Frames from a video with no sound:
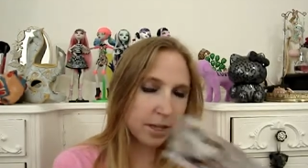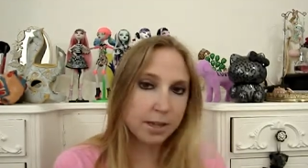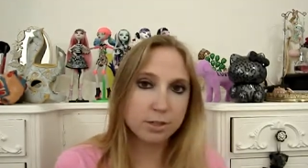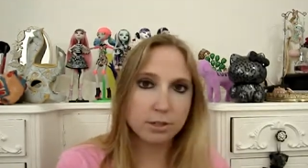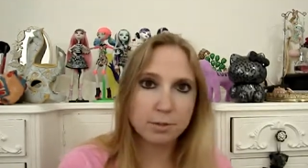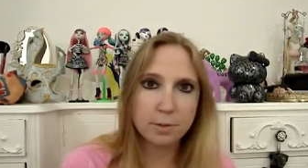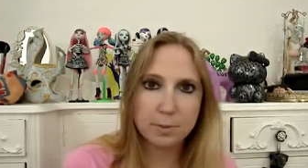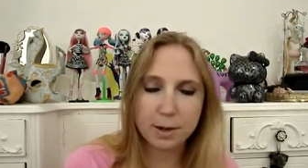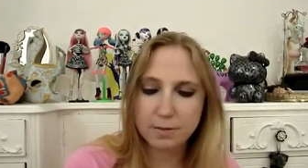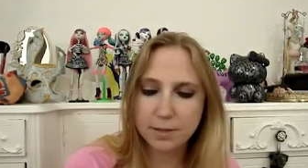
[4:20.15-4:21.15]
a legitimate
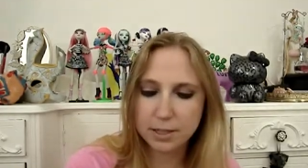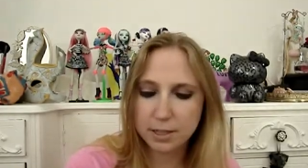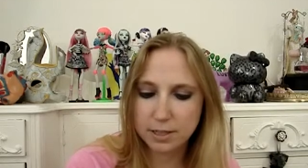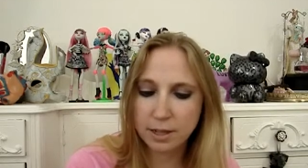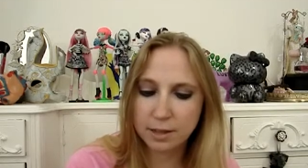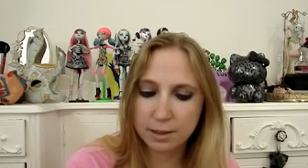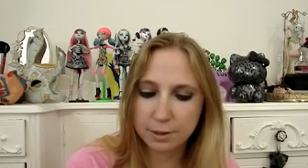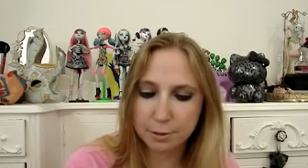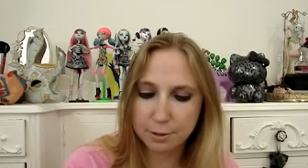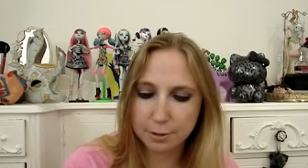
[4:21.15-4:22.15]
breakfast, then
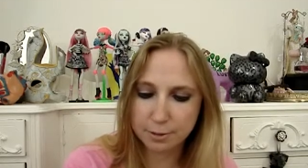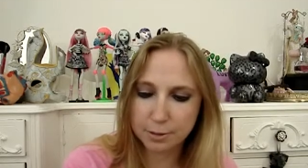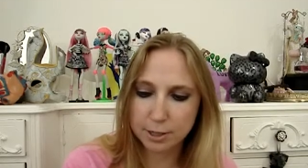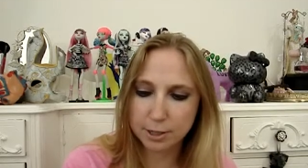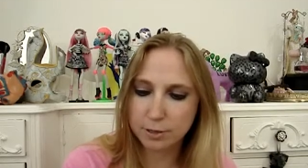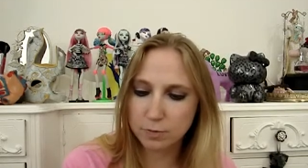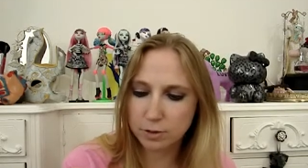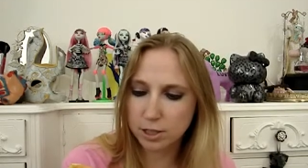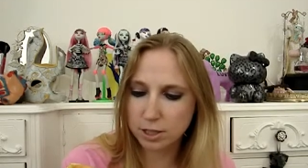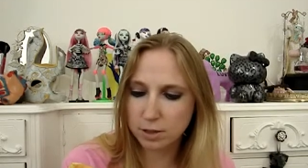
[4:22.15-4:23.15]
they're good
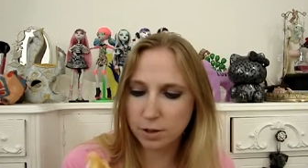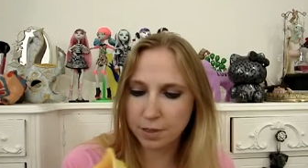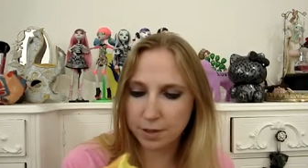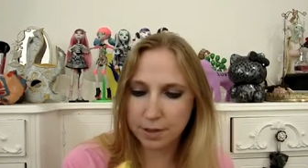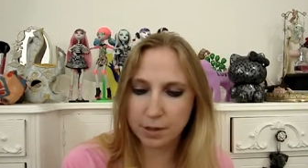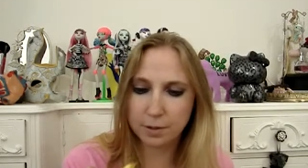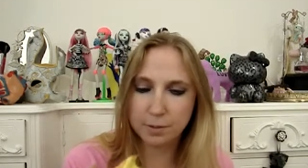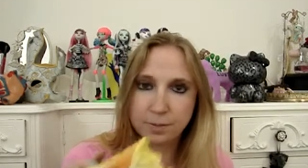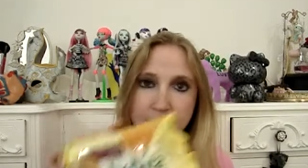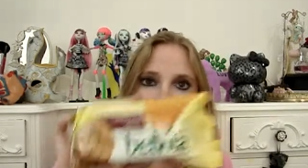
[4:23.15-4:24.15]
for just on the
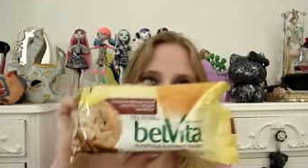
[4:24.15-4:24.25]
go.